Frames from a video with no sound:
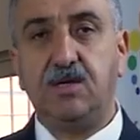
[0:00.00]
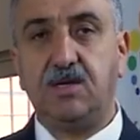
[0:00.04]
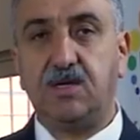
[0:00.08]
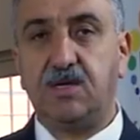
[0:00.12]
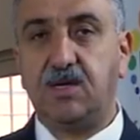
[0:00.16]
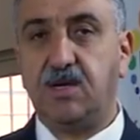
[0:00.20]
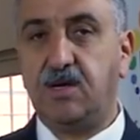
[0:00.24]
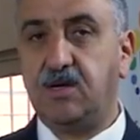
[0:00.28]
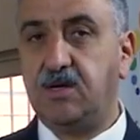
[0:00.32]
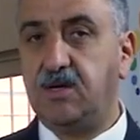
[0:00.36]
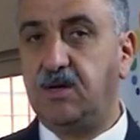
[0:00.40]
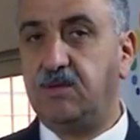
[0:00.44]

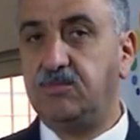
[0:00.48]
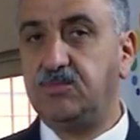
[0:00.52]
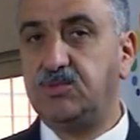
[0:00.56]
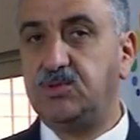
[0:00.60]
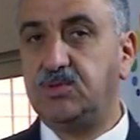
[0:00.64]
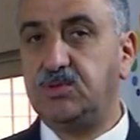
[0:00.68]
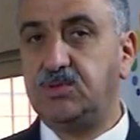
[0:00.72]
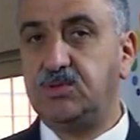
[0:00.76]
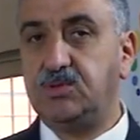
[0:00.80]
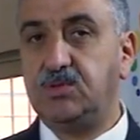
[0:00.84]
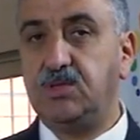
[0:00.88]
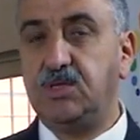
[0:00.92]
can come
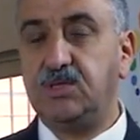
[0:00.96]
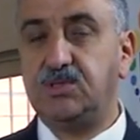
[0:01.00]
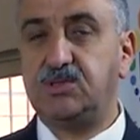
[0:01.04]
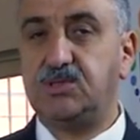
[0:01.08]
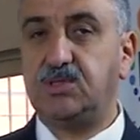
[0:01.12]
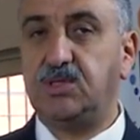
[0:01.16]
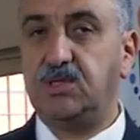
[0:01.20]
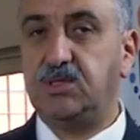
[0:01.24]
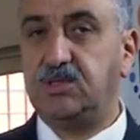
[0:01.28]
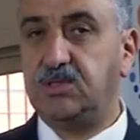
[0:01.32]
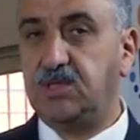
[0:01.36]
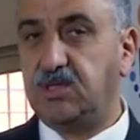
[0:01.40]
to
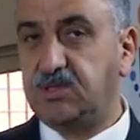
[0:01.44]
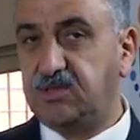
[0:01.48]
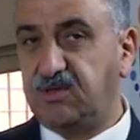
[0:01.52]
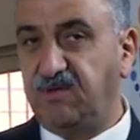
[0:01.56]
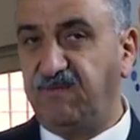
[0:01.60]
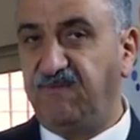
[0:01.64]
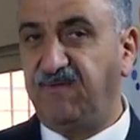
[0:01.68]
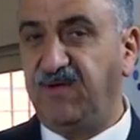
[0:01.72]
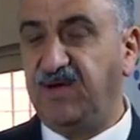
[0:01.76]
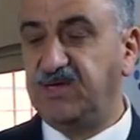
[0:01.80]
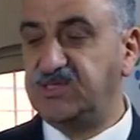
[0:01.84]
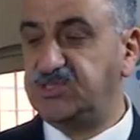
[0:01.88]
literally not to
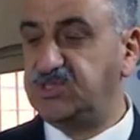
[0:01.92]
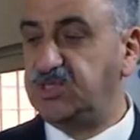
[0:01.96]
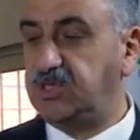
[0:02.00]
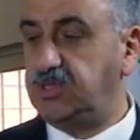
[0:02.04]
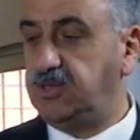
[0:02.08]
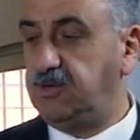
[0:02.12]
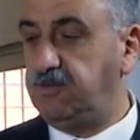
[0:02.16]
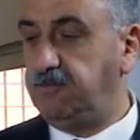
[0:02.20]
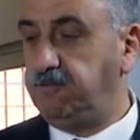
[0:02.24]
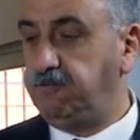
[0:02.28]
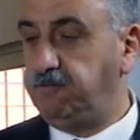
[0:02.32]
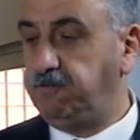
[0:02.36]
function.
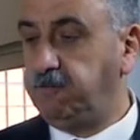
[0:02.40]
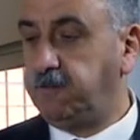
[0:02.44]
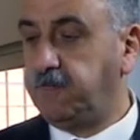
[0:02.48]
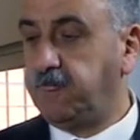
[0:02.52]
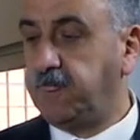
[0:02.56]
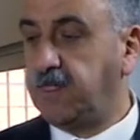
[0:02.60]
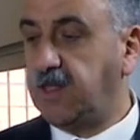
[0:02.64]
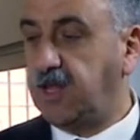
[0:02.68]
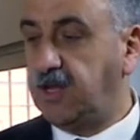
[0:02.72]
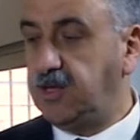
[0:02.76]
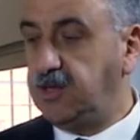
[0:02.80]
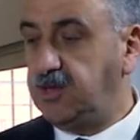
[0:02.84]

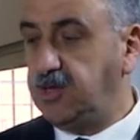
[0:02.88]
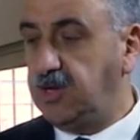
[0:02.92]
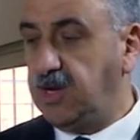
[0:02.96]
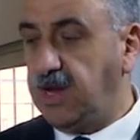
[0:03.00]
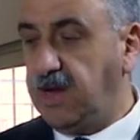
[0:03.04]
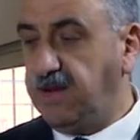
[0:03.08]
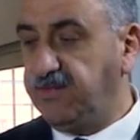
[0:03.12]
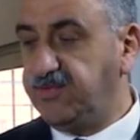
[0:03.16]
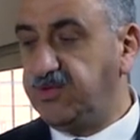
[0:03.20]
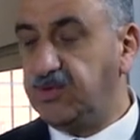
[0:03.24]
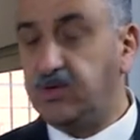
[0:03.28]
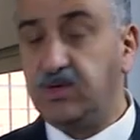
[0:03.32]
You
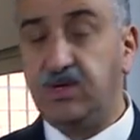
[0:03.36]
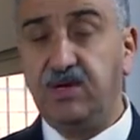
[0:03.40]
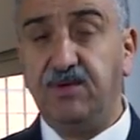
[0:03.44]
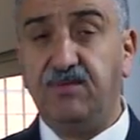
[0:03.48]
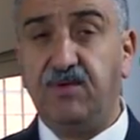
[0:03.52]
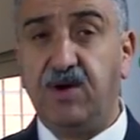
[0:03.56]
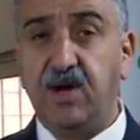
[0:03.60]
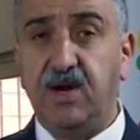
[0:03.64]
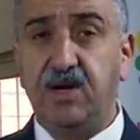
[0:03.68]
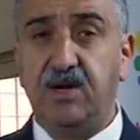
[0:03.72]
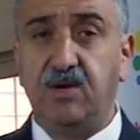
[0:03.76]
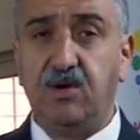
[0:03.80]
have to
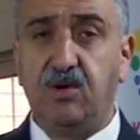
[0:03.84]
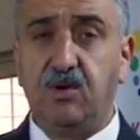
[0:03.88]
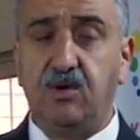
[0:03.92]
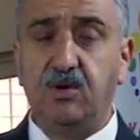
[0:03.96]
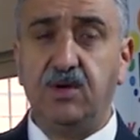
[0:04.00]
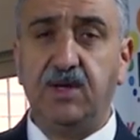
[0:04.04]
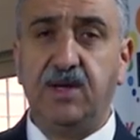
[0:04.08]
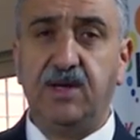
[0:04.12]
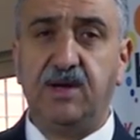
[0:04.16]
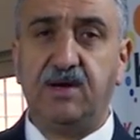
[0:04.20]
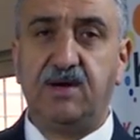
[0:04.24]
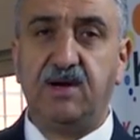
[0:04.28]
rewire the
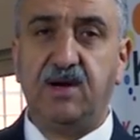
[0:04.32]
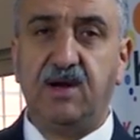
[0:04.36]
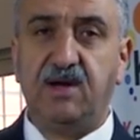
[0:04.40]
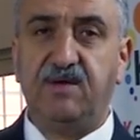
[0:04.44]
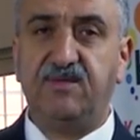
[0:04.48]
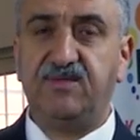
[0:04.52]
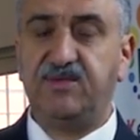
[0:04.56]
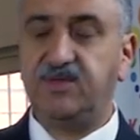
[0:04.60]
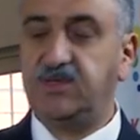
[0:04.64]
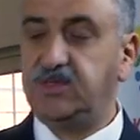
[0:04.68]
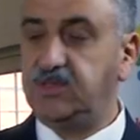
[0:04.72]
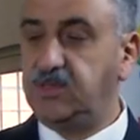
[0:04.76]
whole aircraft.
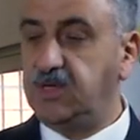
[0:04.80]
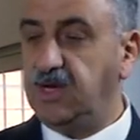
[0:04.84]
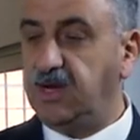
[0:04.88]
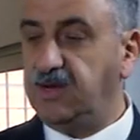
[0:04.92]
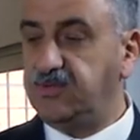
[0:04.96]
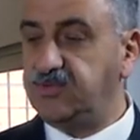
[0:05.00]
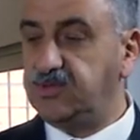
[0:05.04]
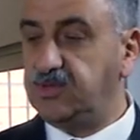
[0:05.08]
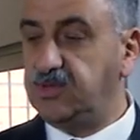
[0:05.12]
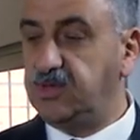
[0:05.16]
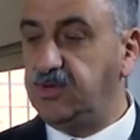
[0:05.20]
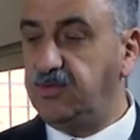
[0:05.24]
You
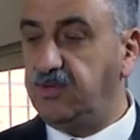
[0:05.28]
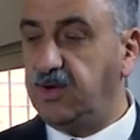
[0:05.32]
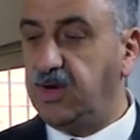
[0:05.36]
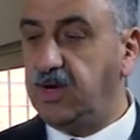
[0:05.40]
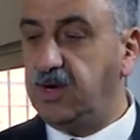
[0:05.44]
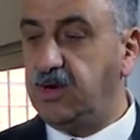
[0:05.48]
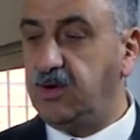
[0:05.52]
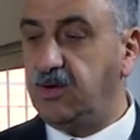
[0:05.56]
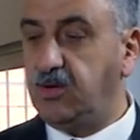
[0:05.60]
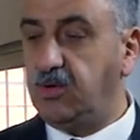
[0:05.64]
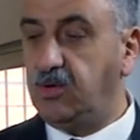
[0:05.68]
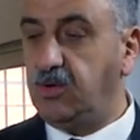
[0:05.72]
have to
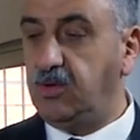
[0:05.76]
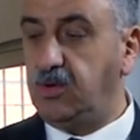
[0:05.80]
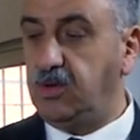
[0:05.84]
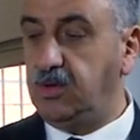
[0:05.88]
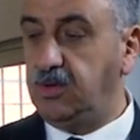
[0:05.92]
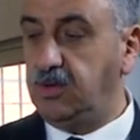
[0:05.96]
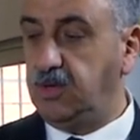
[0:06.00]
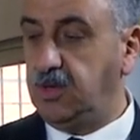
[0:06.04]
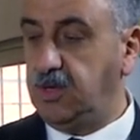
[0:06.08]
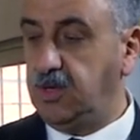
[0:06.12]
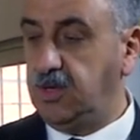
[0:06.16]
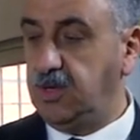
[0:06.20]
rewire a
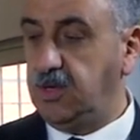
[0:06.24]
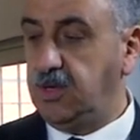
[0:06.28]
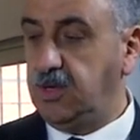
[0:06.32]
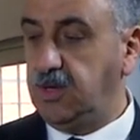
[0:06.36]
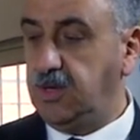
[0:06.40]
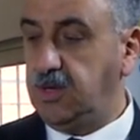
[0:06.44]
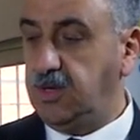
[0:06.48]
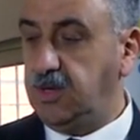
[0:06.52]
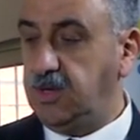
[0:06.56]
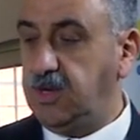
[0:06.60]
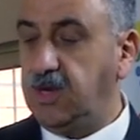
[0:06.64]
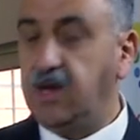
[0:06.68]
whole
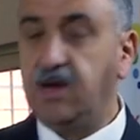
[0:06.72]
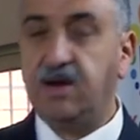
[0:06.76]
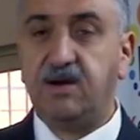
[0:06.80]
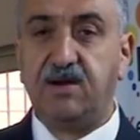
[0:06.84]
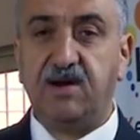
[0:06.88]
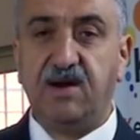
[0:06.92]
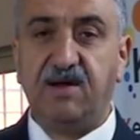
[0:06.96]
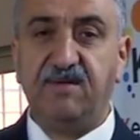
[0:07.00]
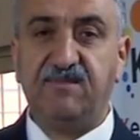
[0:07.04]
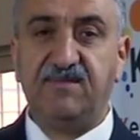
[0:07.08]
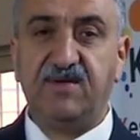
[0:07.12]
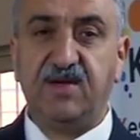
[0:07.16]

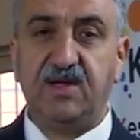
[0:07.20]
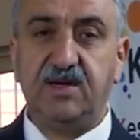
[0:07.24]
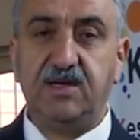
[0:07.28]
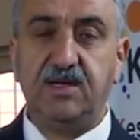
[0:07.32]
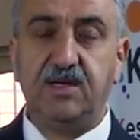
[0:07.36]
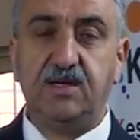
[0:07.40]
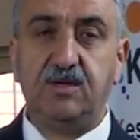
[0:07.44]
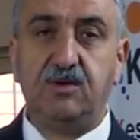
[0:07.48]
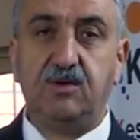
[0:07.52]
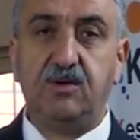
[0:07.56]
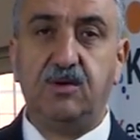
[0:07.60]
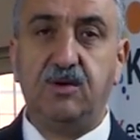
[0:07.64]
aircraft
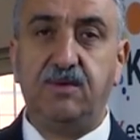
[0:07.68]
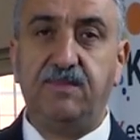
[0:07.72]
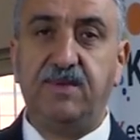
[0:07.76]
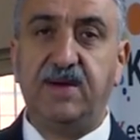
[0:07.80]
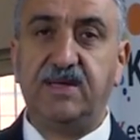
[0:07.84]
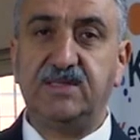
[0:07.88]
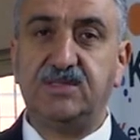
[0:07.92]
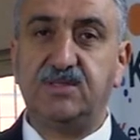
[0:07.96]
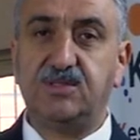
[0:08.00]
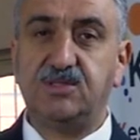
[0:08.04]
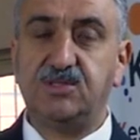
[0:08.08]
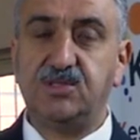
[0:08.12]
carrier or a
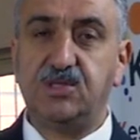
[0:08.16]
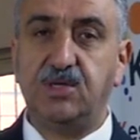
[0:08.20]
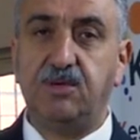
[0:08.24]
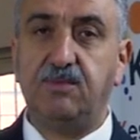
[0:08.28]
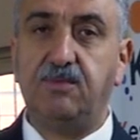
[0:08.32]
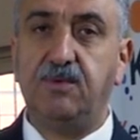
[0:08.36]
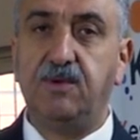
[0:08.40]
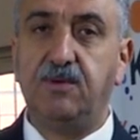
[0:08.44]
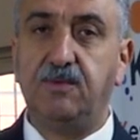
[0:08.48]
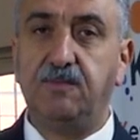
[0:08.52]
battleship.